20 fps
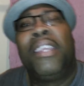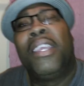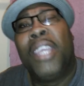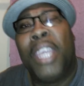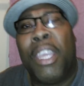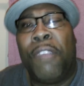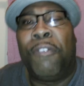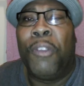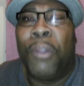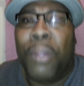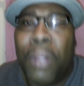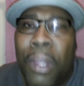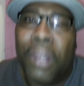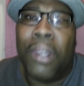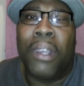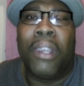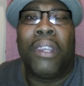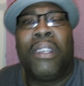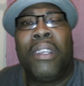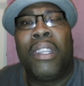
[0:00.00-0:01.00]
if you
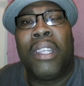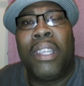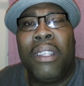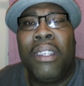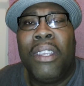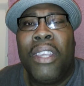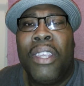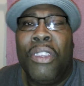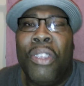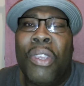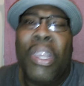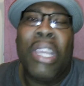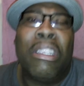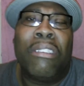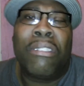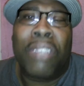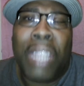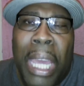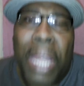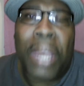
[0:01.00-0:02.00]
could. You ain't
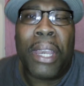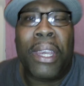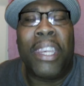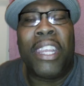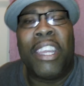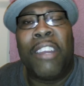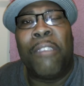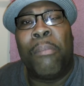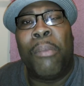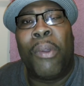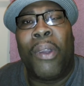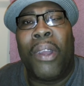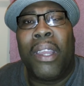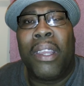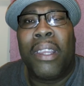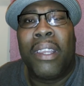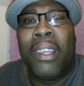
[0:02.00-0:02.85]
scared of death, boy.